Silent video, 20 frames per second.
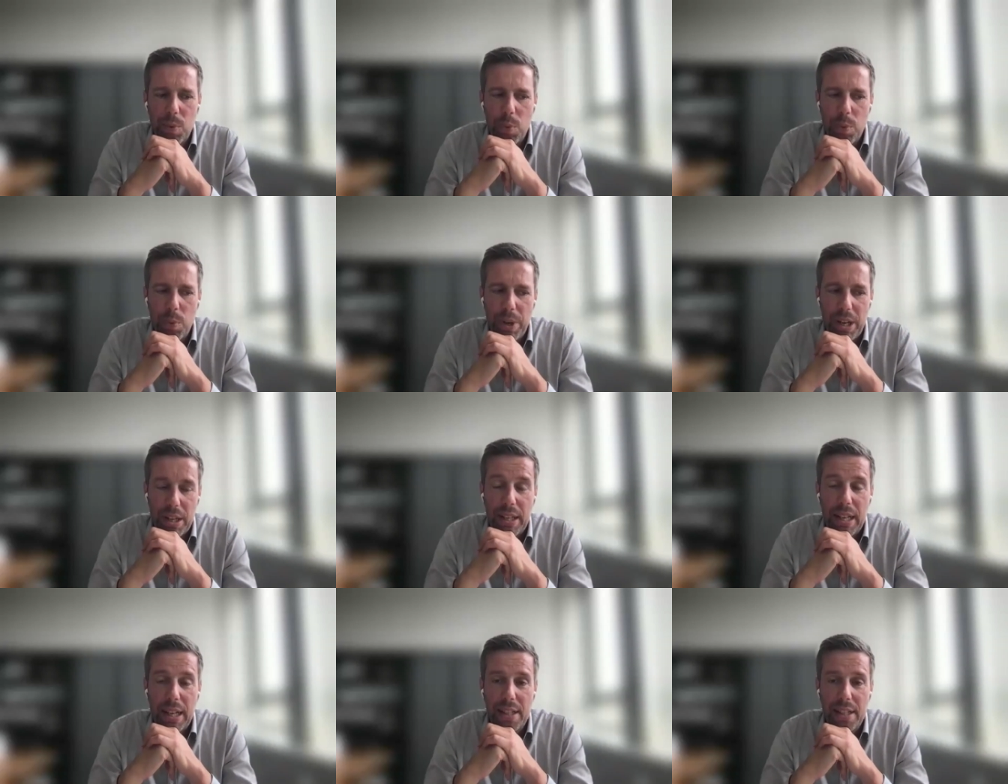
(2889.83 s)

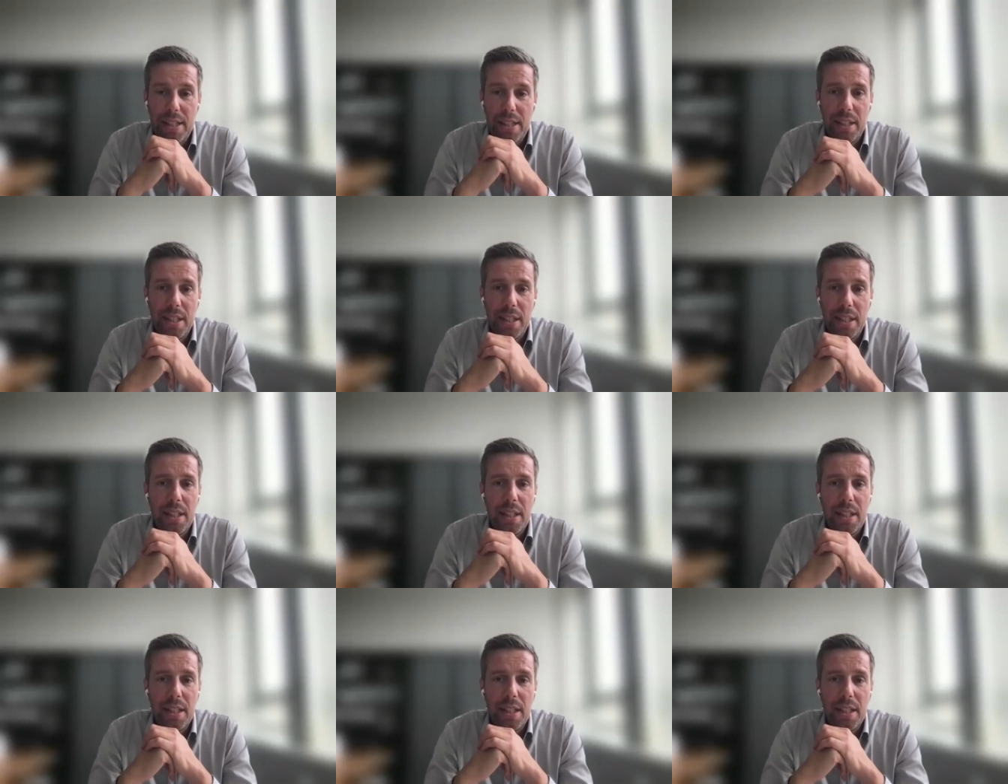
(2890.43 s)
whether that is
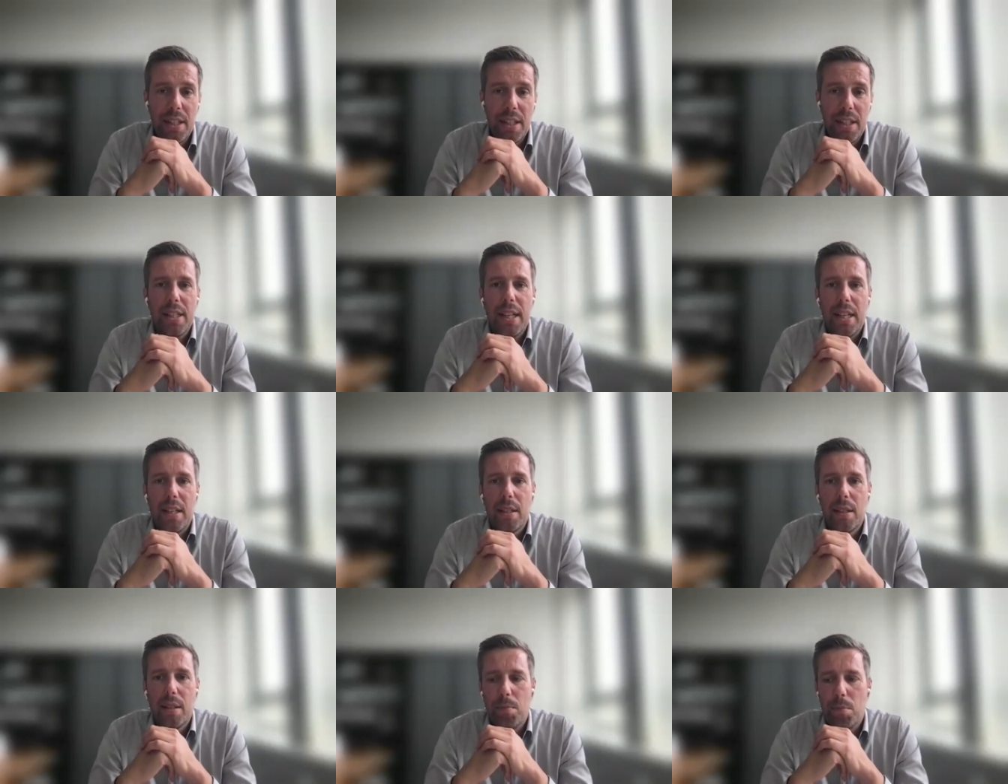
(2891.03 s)
indeed the case,
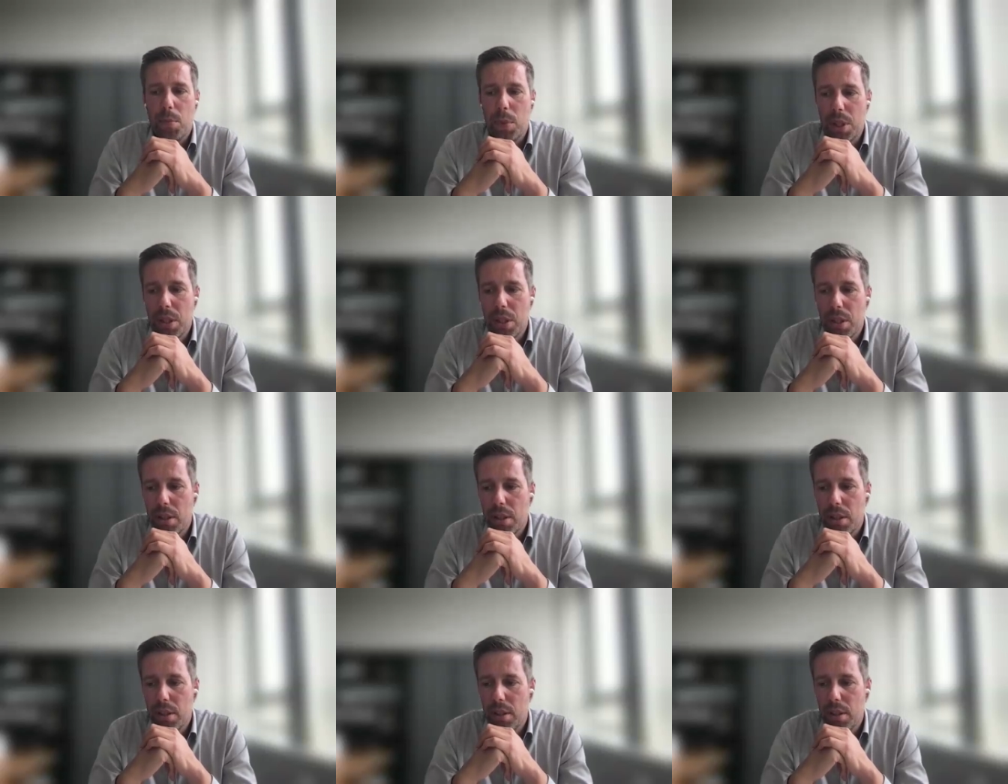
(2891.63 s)
that
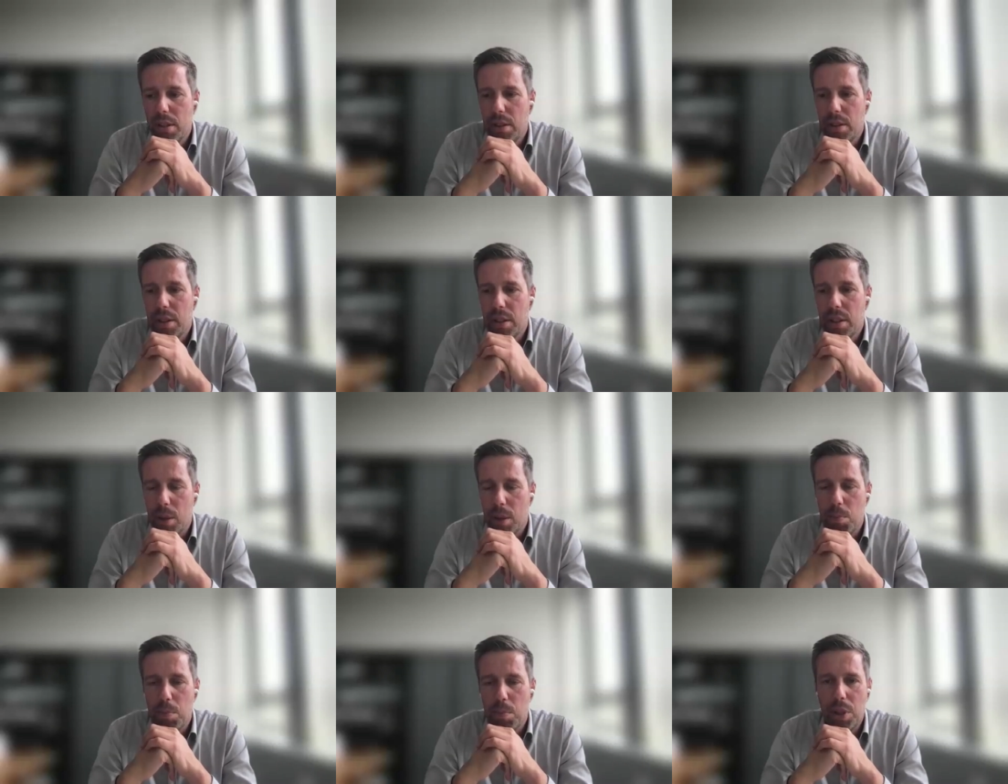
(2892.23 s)
muscle
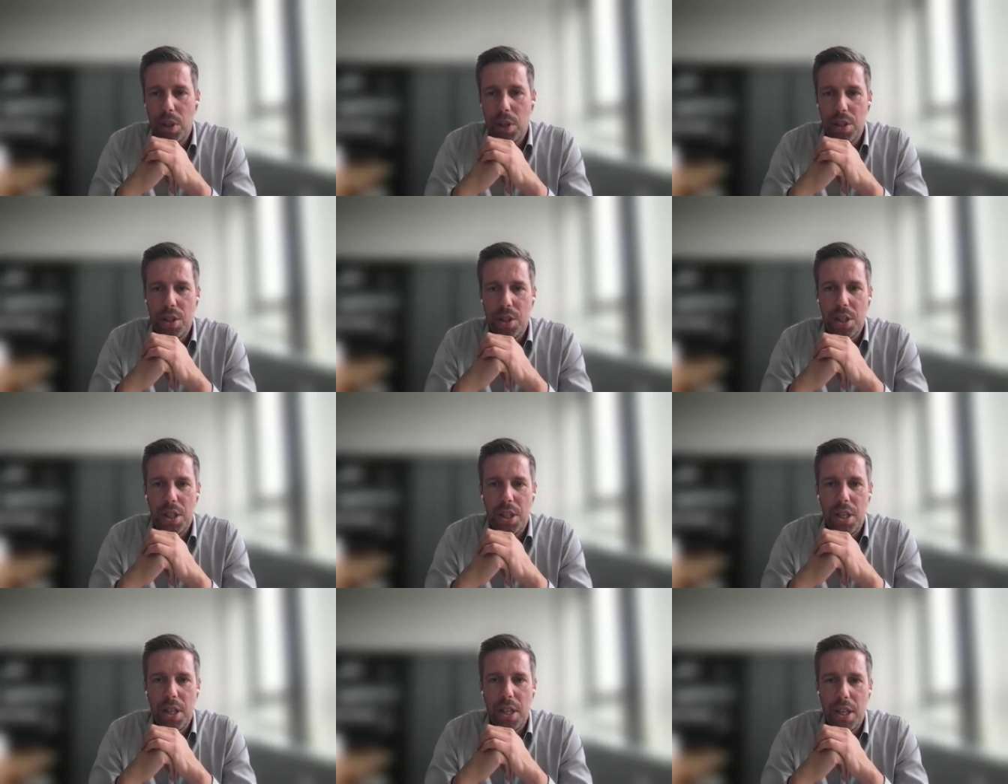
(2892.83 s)

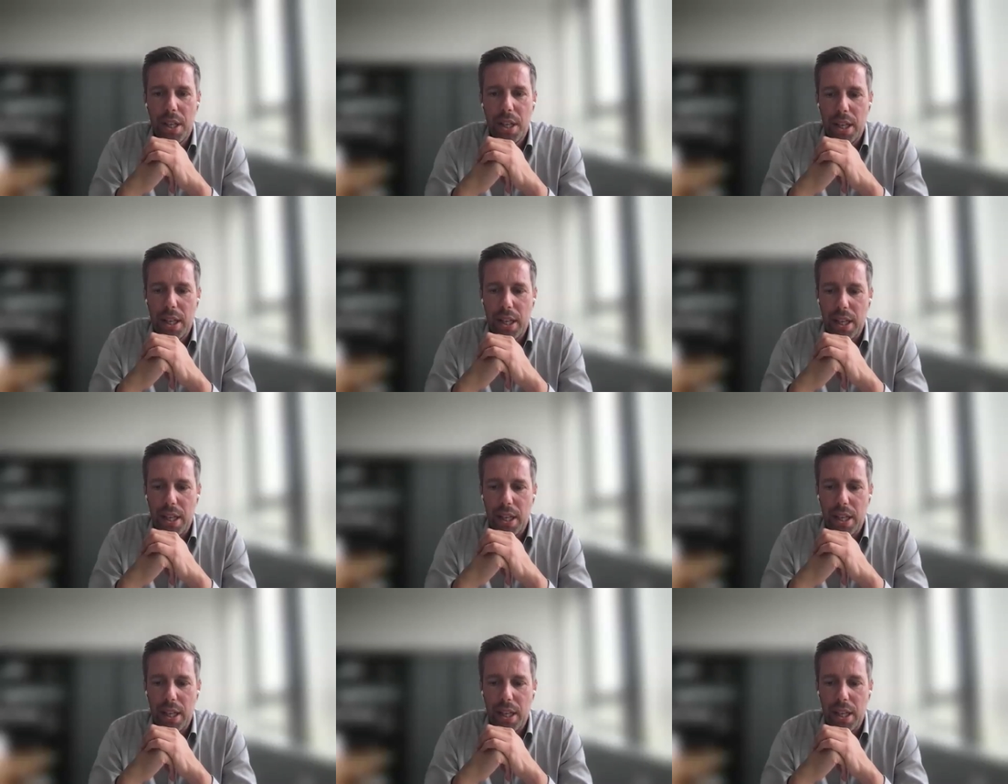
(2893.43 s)
topology